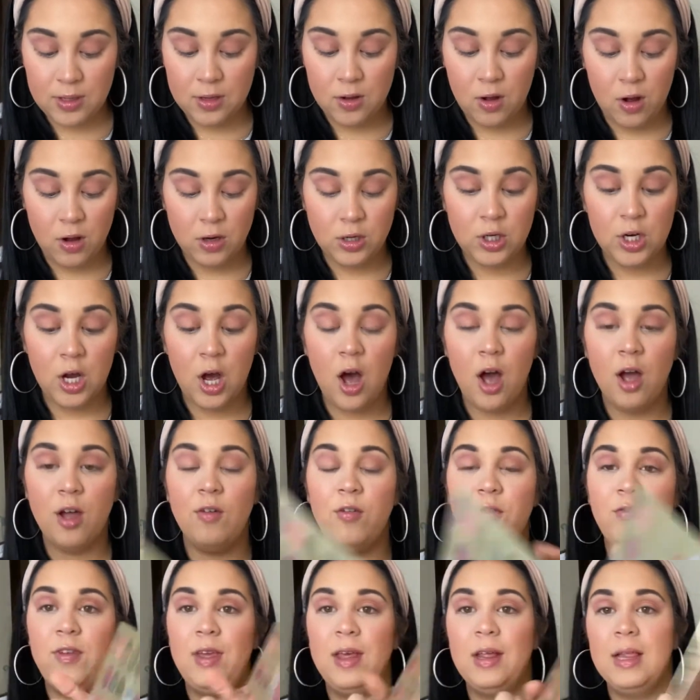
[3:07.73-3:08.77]
called Talk
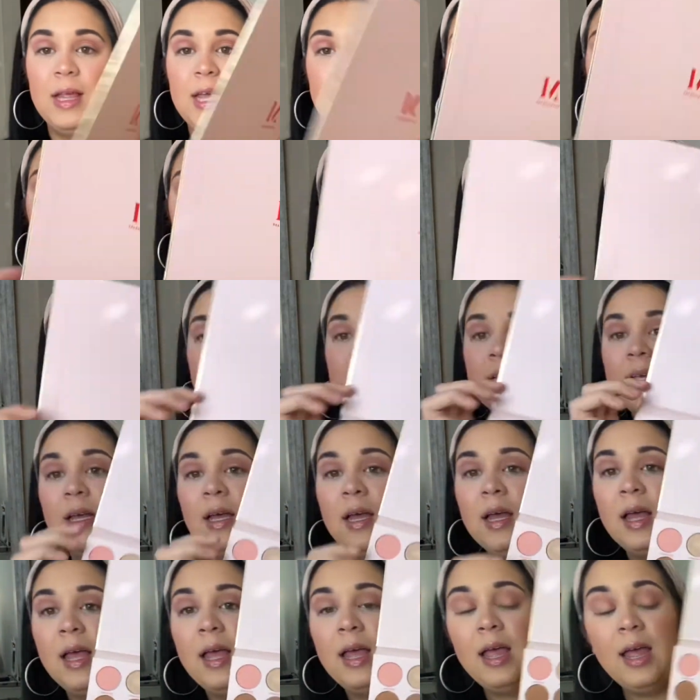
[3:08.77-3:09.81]
Feelings,
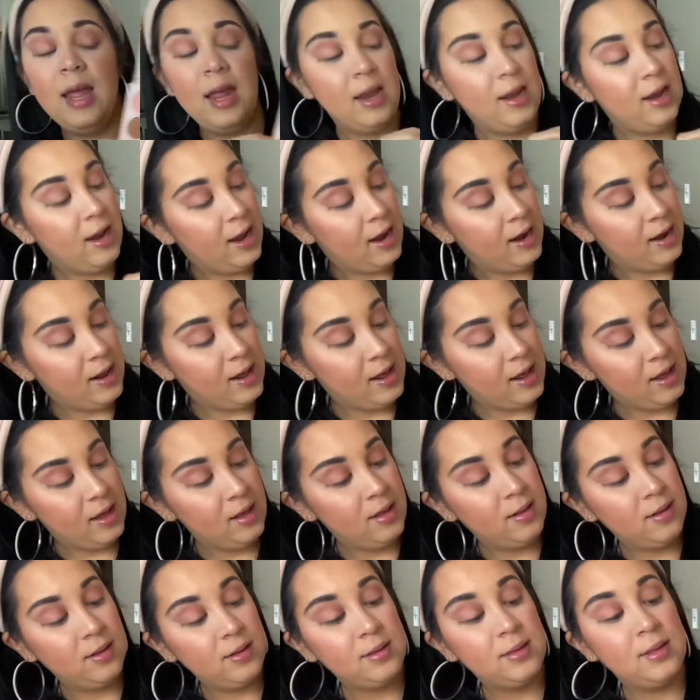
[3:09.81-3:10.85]
and it
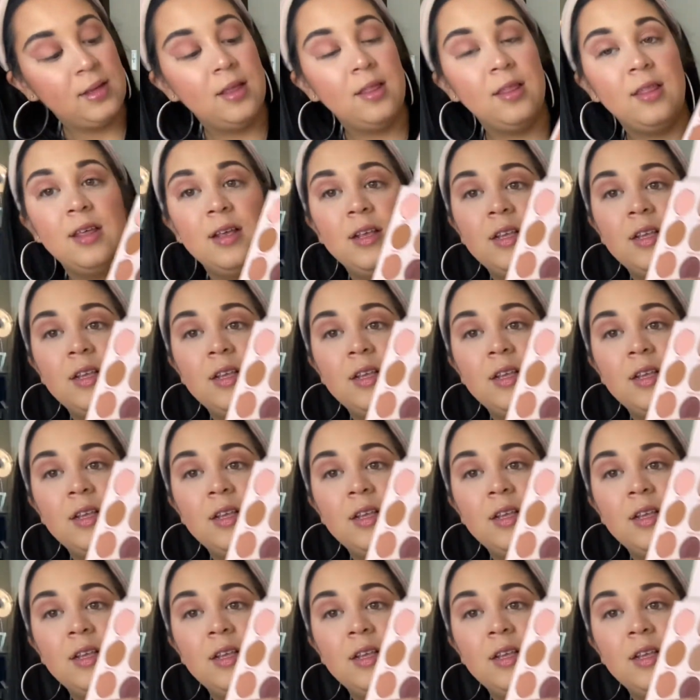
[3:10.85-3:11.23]
is this